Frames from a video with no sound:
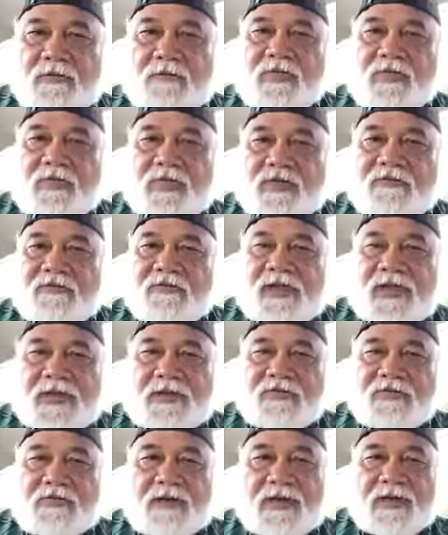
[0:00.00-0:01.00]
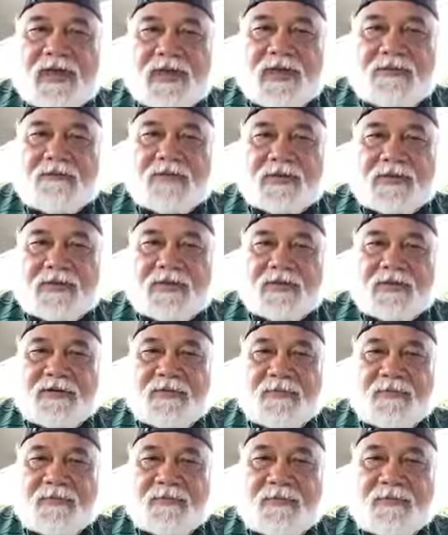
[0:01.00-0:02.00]
wonder if that's what happened.
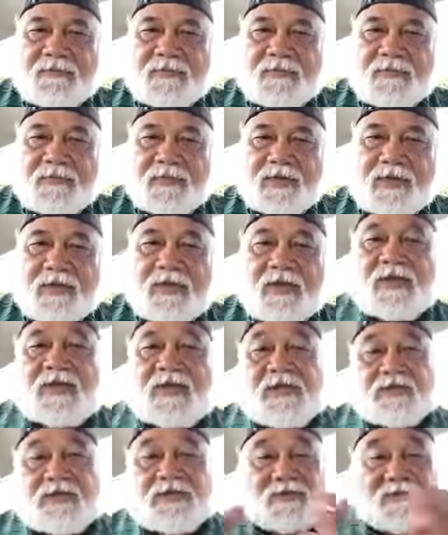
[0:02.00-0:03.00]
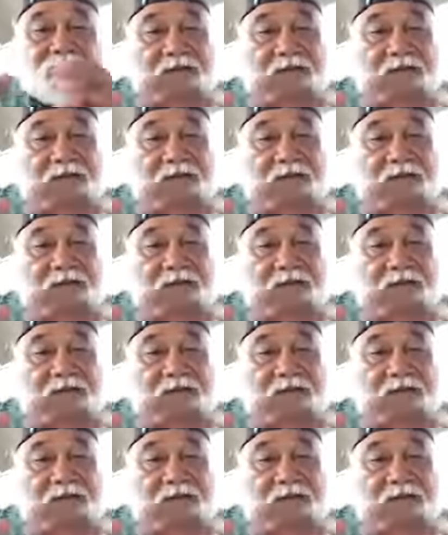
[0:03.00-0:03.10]
So